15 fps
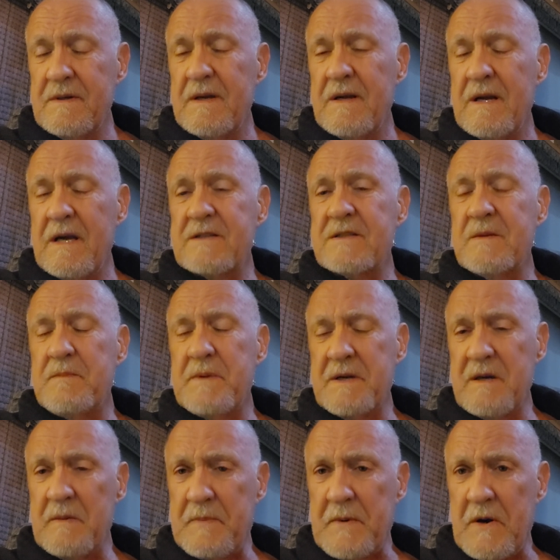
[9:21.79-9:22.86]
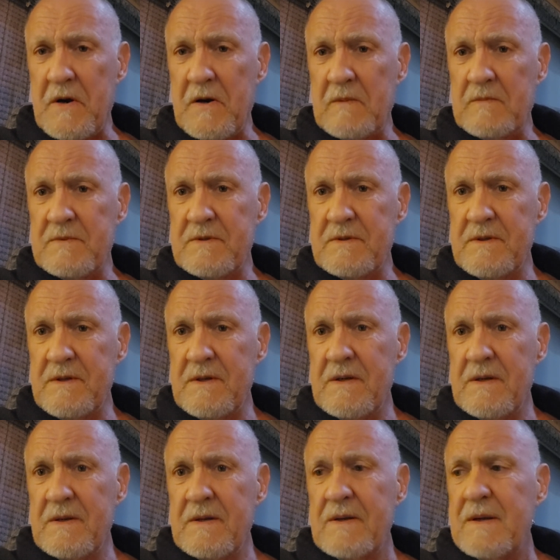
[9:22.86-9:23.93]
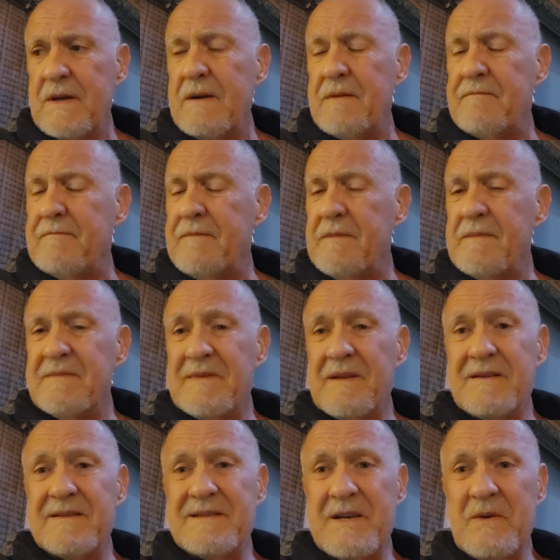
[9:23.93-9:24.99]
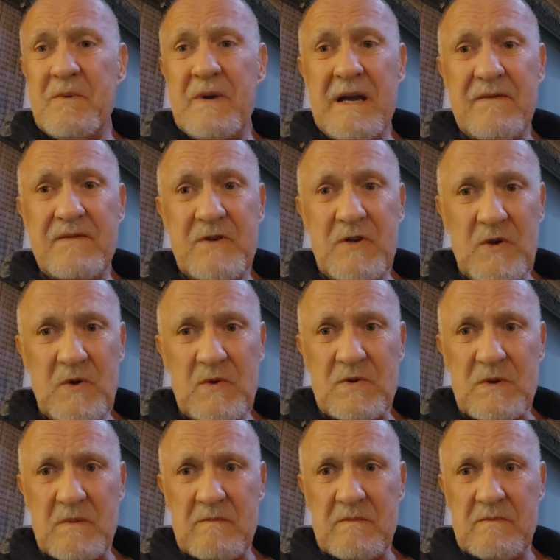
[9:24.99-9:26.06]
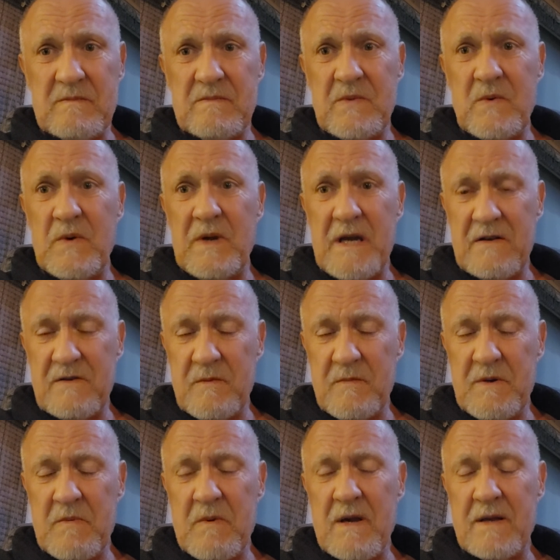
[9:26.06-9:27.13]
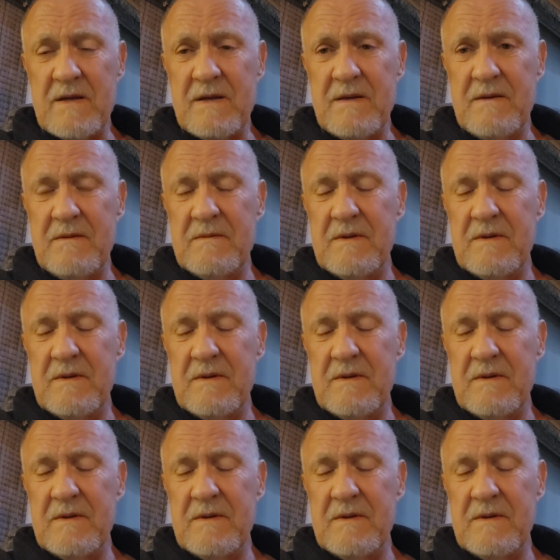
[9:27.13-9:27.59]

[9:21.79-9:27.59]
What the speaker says: has to pick up arms. Doesn't say we have to use them, but we have to be ready.